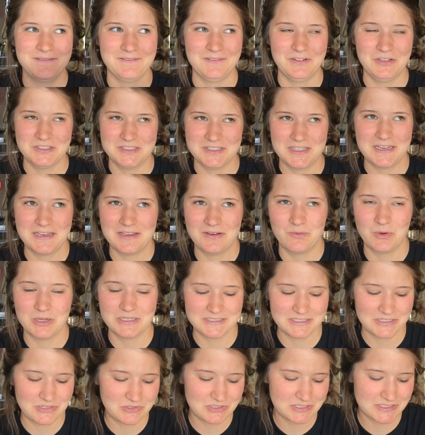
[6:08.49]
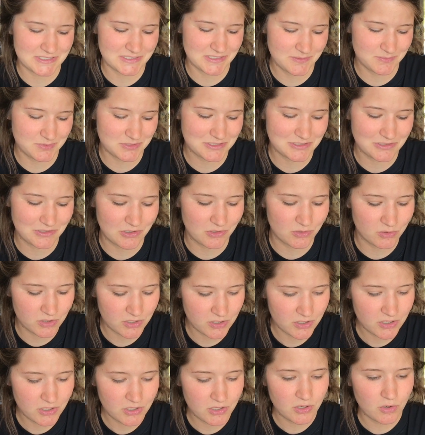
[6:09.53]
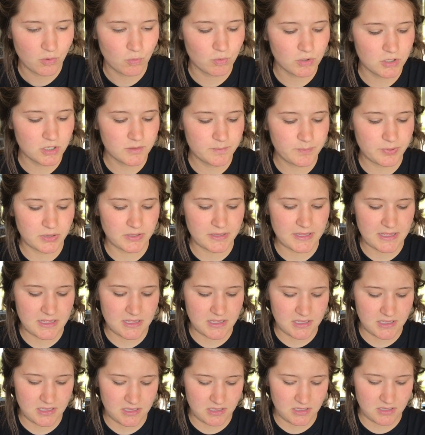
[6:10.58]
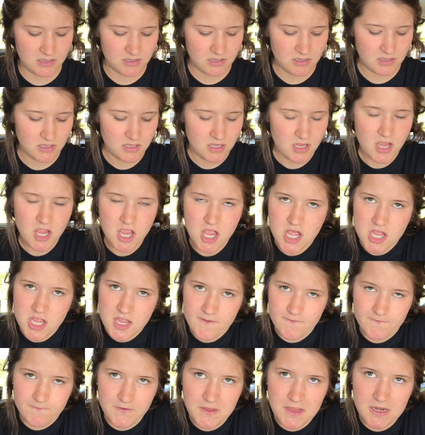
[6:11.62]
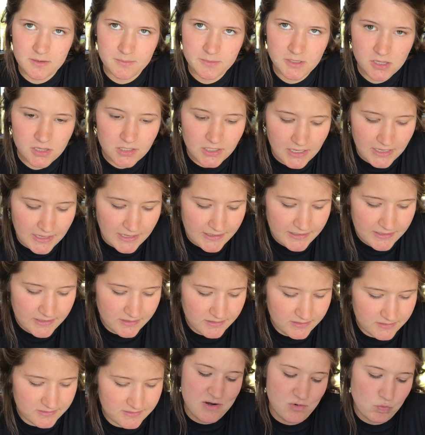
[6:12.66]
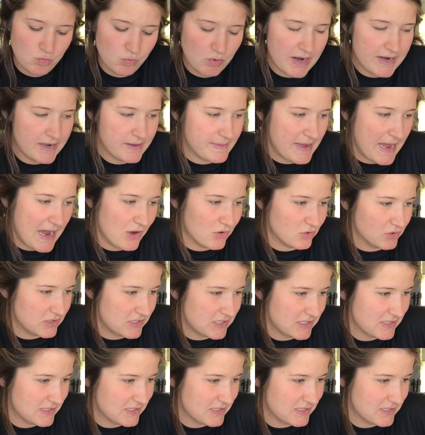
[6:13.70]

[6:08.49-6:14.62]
because they didn't want to go to sleep. So we're playing feed him a lot and run him out.